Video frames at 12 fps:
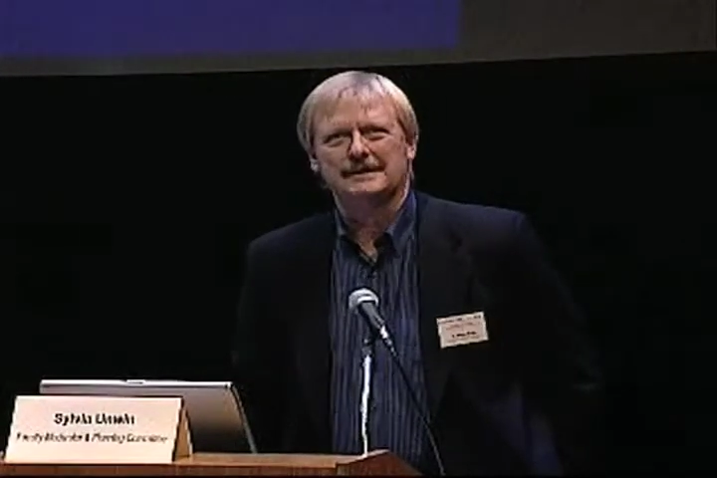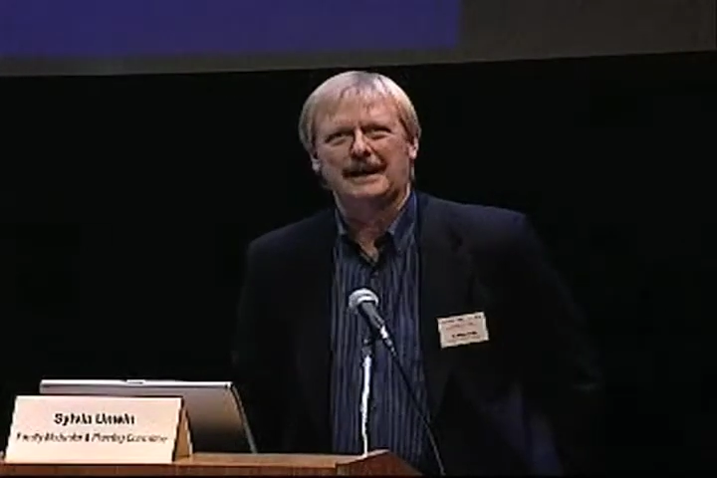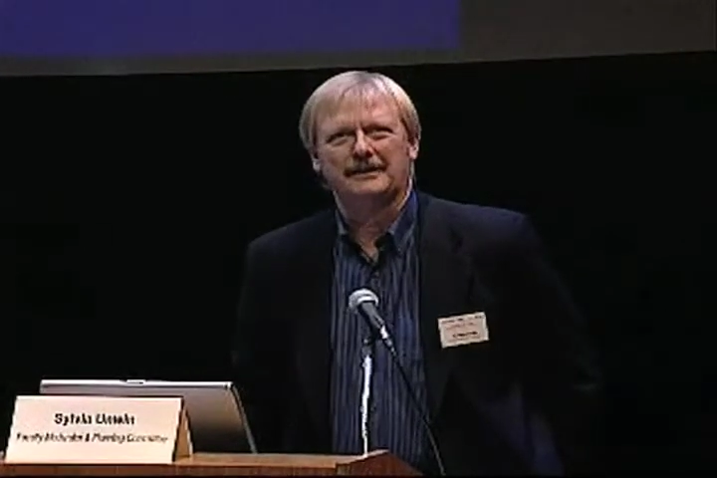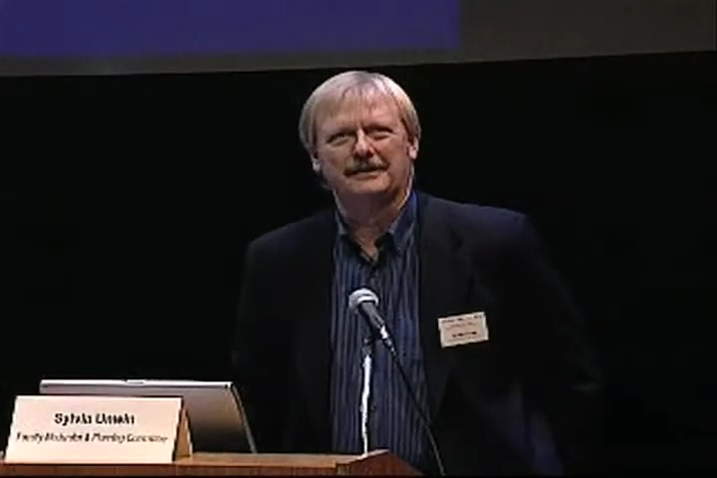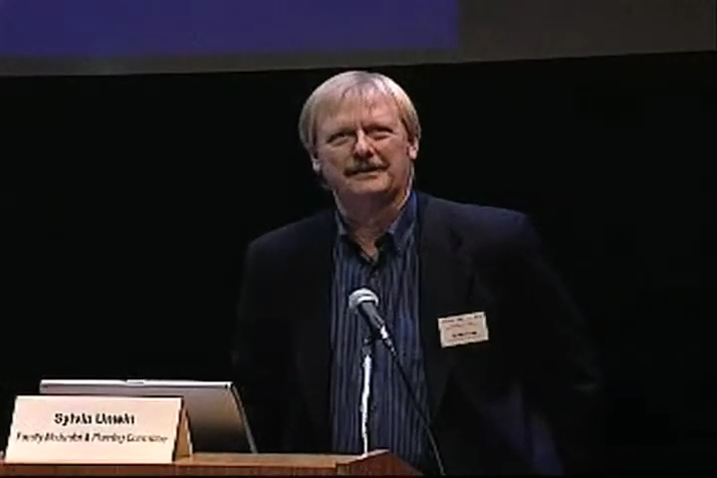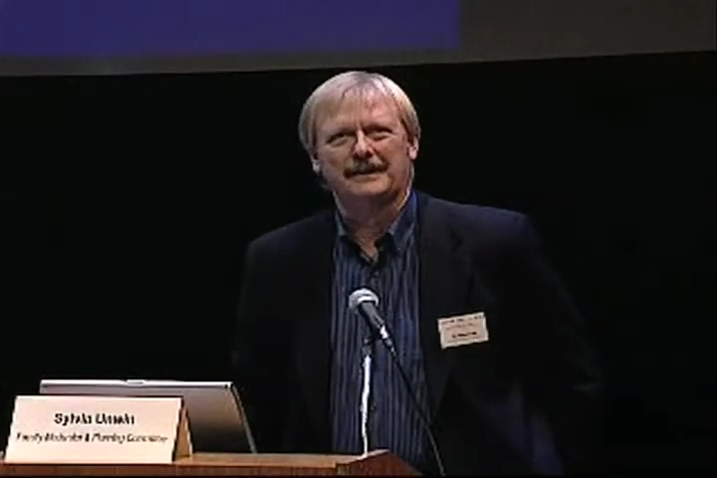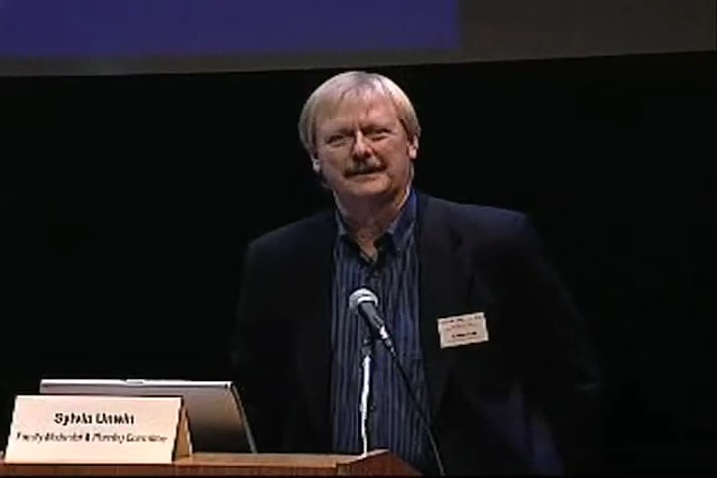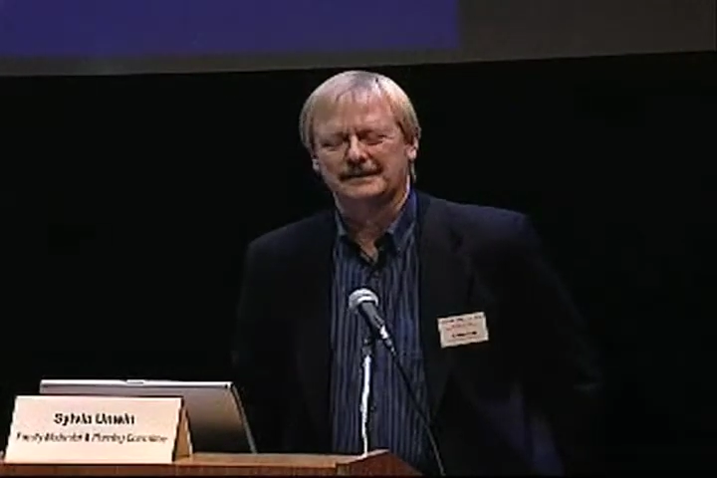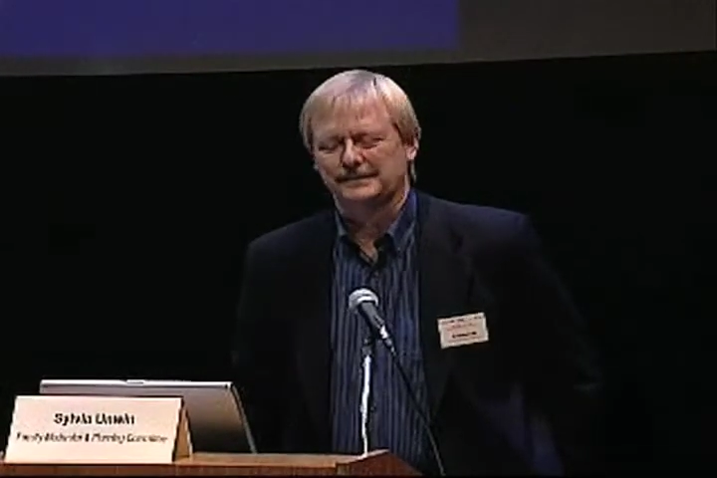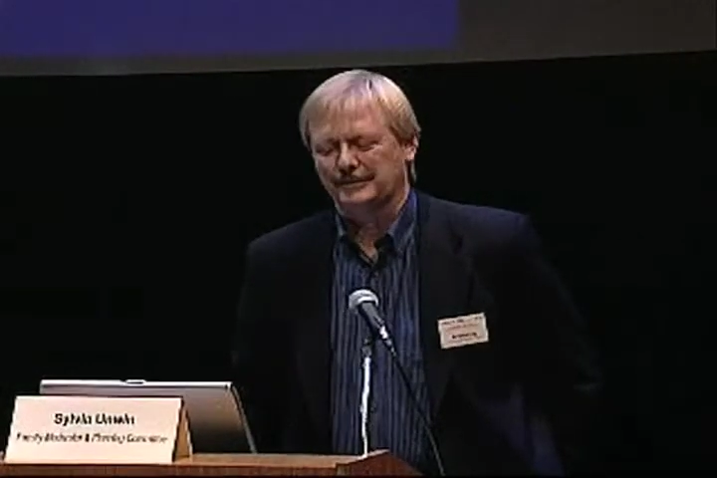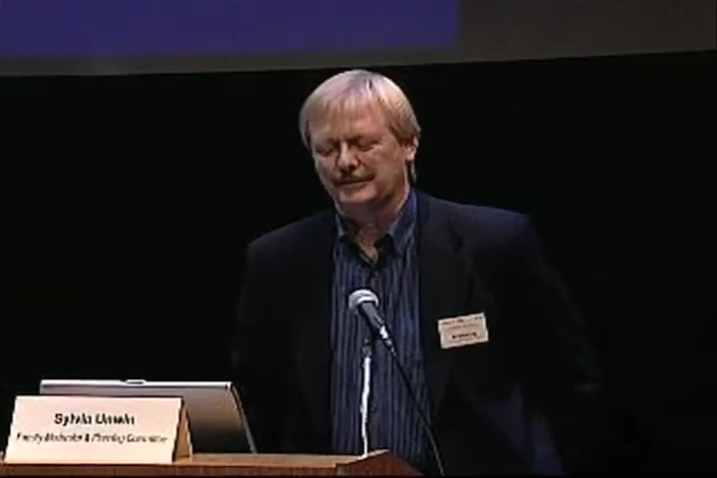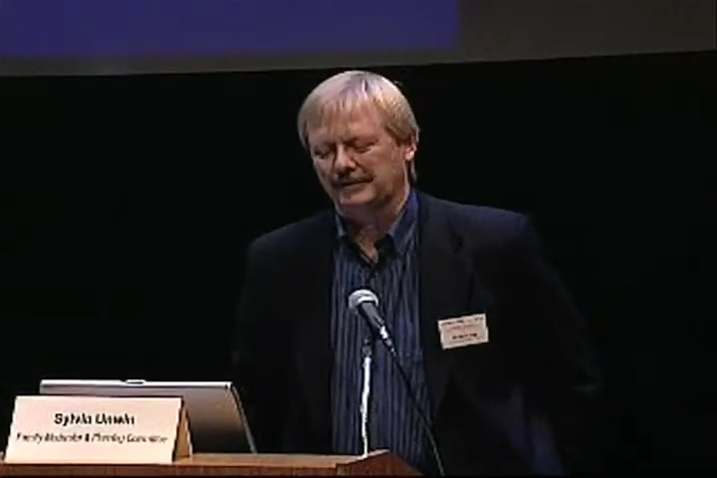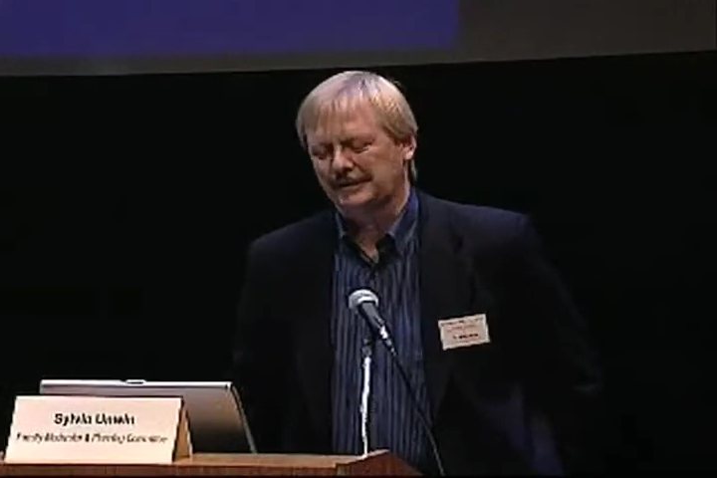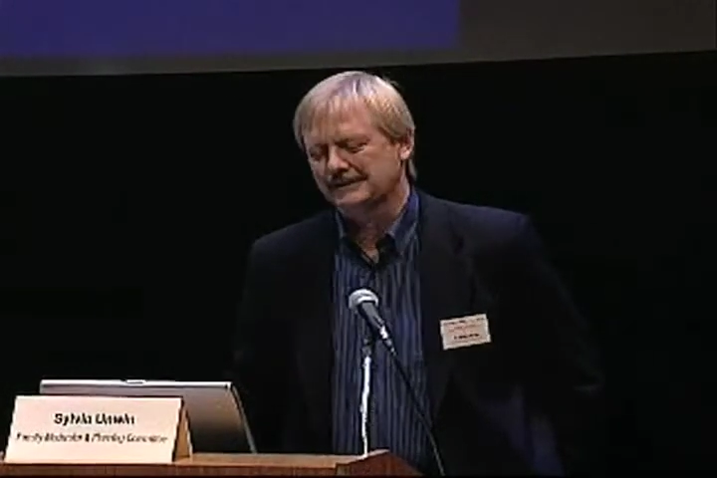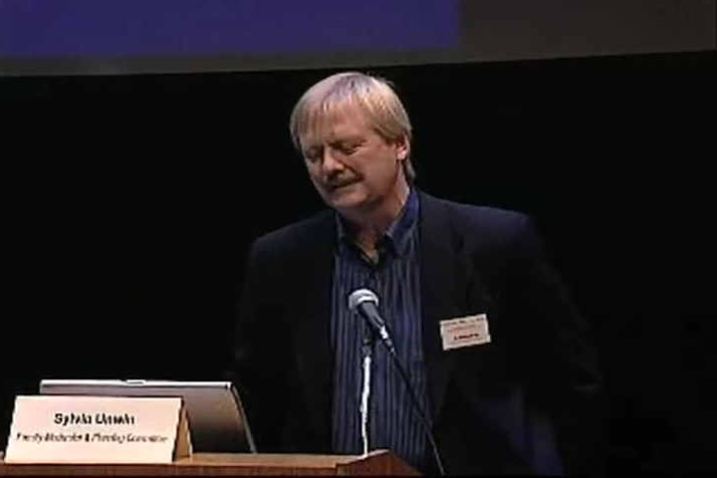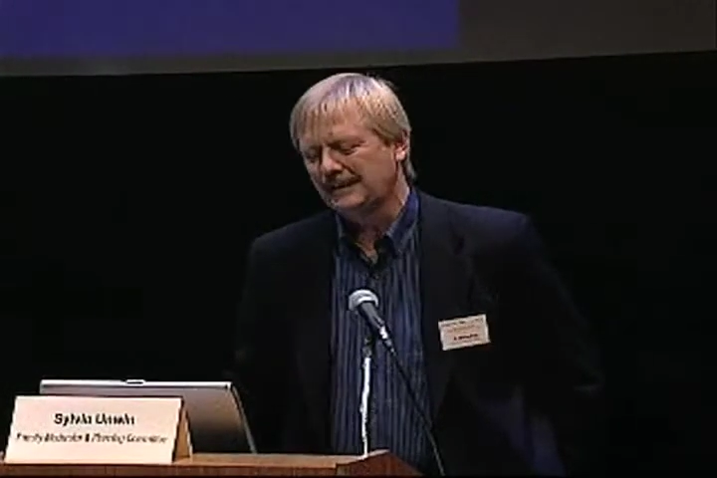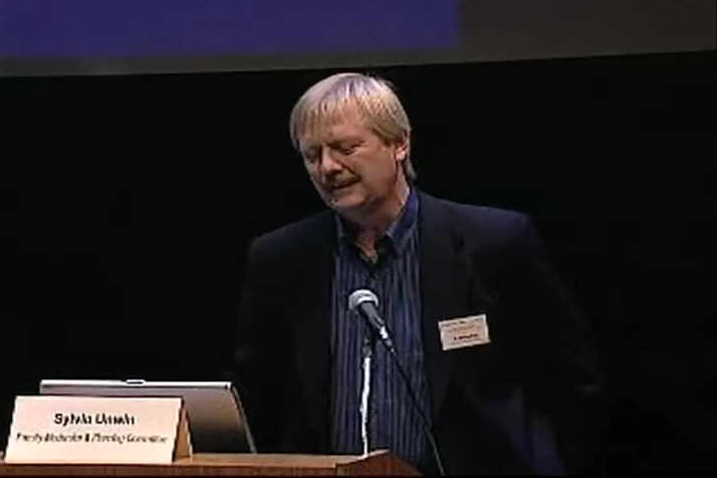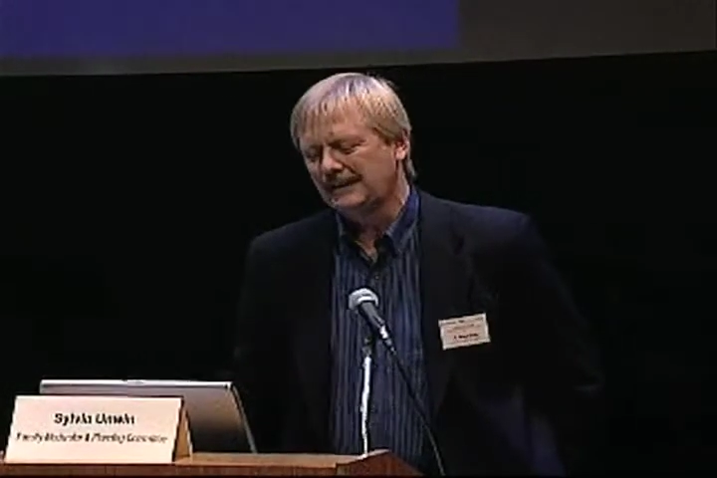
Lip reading: out on that experience.